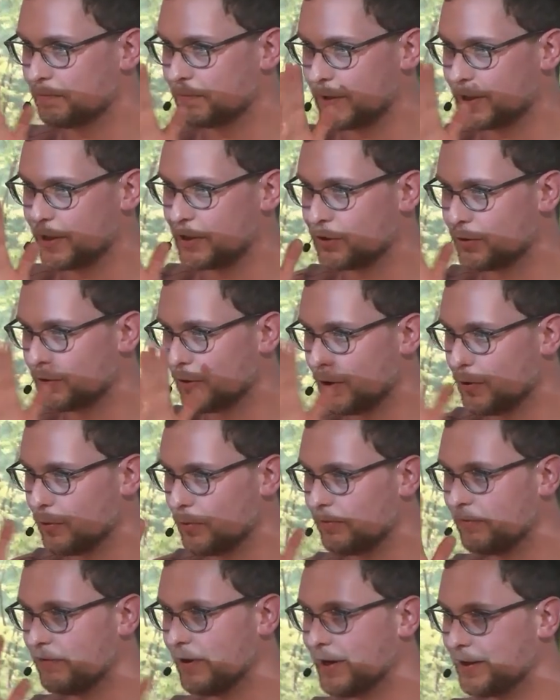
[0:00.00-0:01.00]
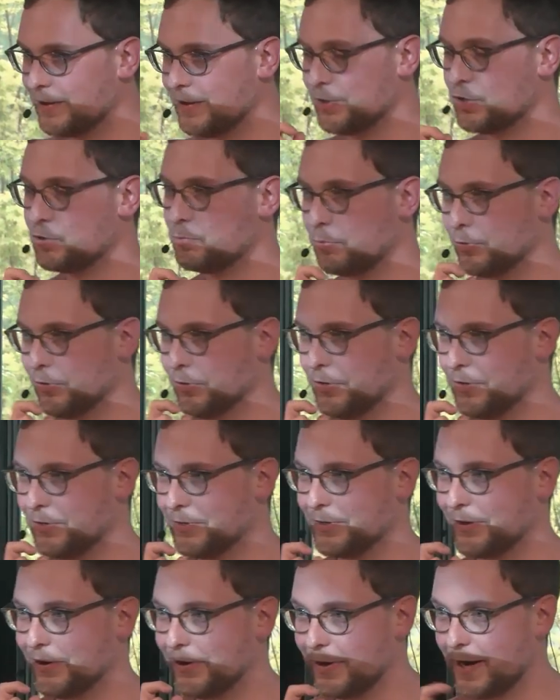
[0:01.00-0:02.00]
get your own vantage
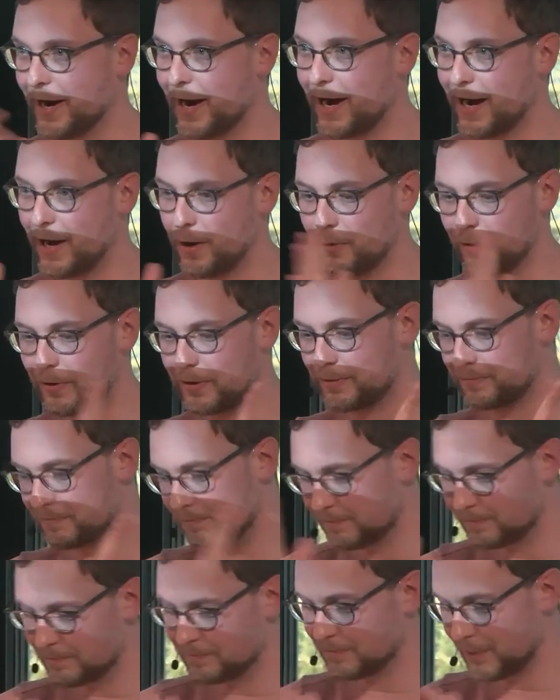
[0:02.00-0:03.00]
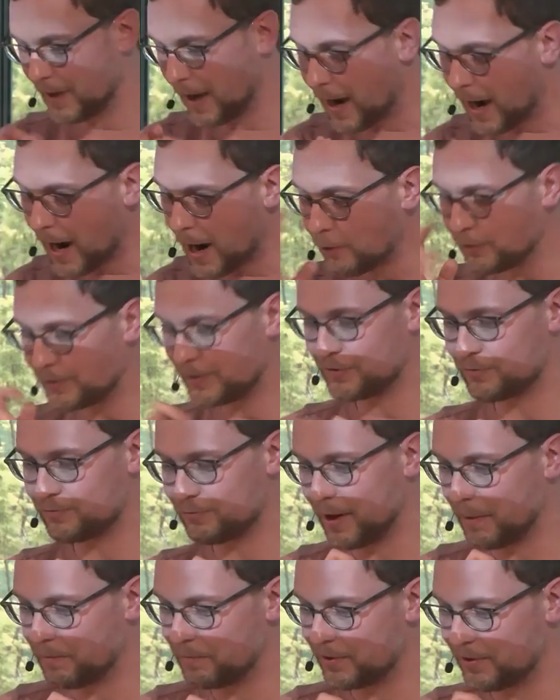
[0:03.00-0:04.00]
point on how
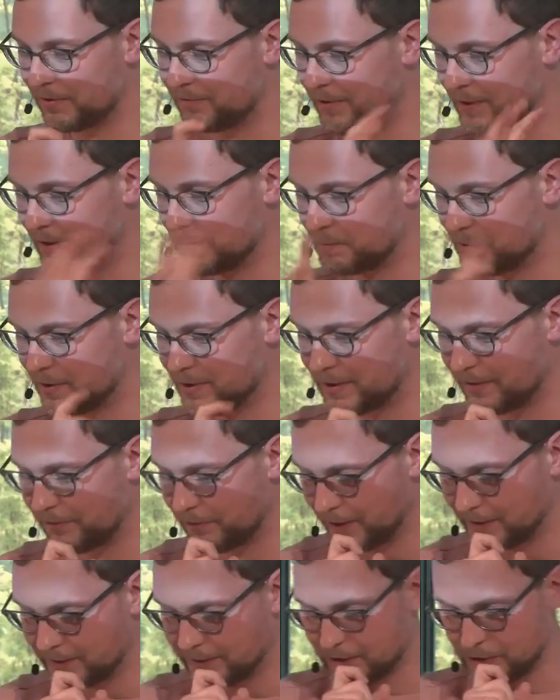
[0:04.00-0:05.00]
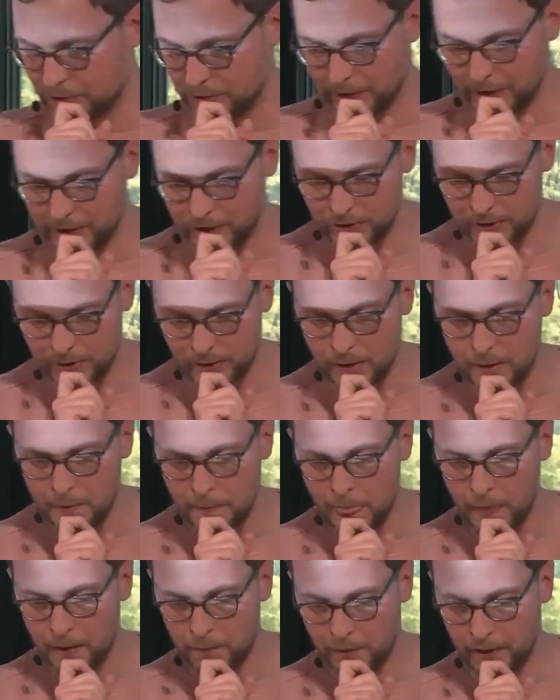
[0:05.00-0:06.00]
disruptive a specific situation
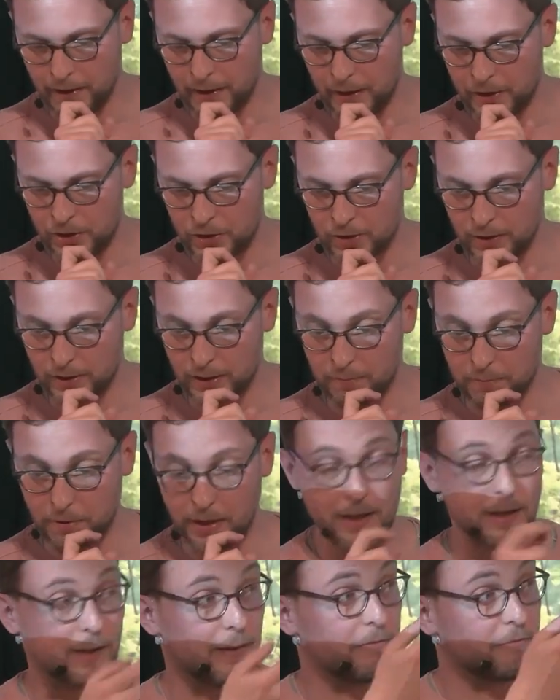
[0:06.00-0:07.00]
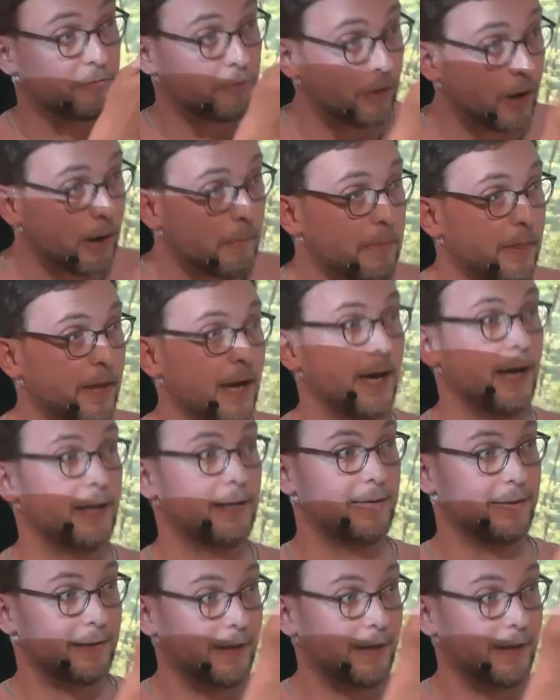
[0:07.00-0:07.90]
might actually be, and from that,